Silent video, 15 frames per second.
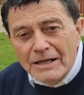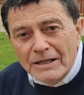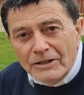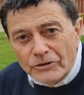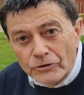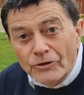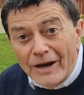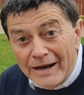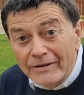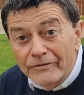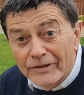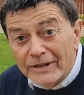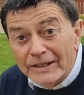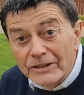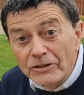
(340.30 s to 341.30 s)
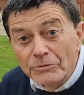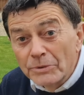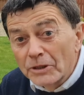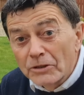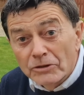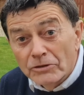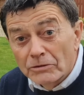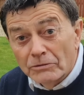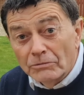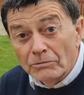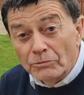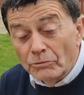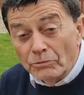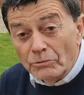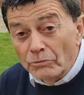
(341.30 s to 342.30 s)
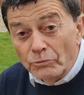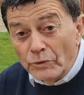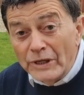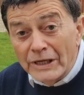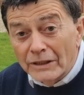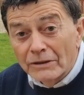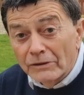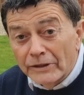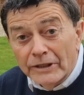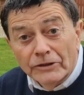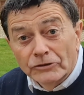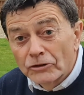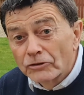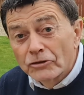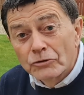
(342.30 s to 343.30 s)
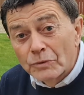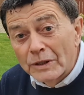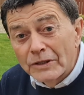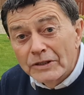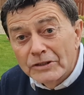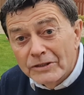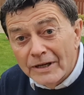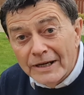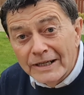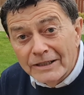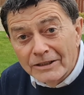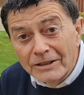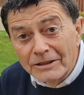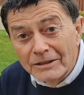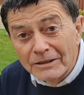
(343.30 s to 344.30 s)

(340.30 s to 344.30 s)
You have that in you, because we can learn just as well as Tiger.